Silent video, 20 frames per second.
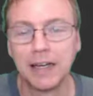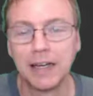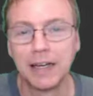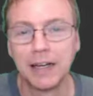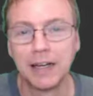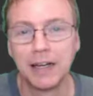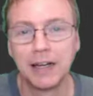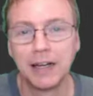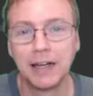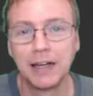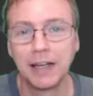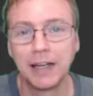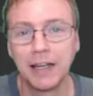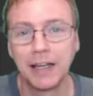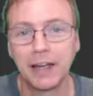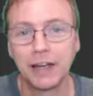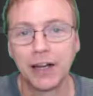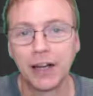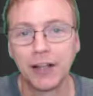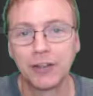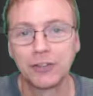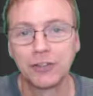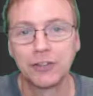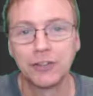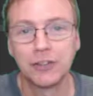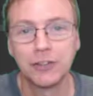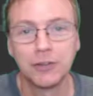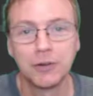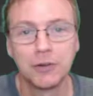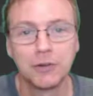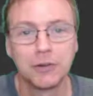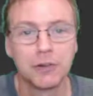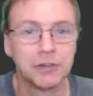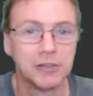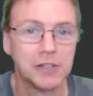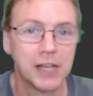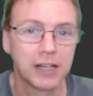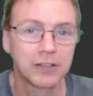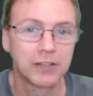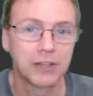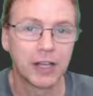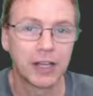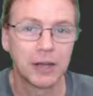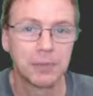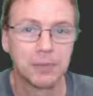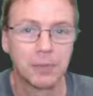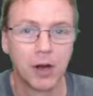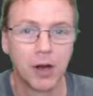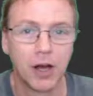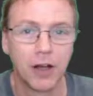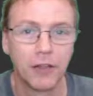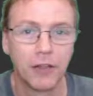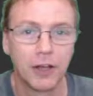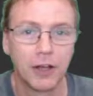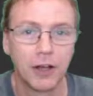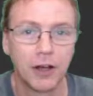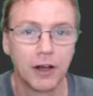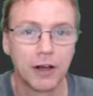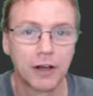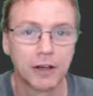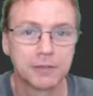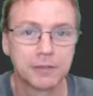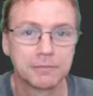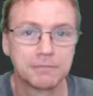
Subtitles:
and I'll see you next time on the log.